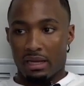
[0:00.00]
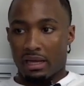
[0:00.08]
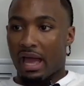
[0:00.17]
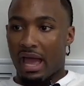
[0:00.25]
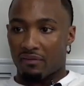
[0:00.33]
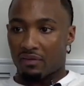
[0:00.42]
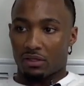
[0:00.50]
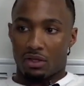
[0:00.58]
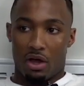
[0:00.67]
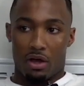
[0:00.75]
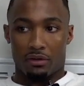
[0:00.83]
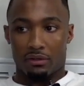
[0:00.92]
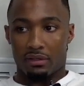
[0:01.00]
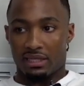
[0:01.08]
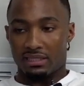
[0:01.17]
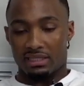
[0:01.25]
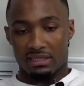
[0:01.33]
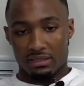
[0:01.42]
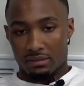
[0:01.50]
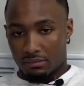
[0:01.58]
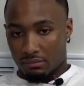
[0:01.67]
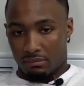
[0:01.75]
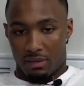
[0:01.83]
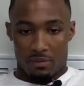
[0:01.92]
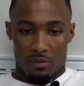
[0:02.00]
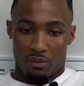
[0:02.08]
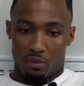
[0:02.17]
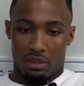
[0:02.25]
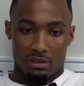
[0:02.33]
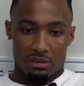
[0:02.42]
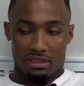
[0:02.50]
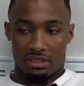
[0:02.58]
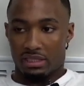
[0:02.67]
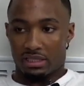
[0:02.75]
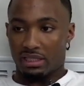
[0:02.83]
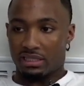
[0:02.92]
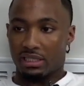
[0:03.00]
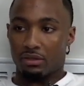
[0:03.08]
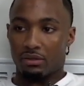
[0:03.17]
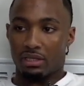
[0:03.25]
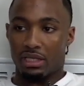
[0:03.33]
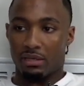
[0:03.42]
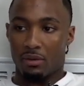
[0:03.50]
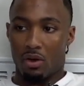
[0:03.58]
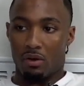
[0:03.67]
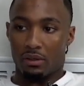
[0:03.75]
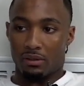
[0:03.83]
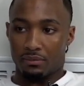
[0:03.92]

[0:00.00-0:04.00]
having a daughter, it just made me just continue to keep going.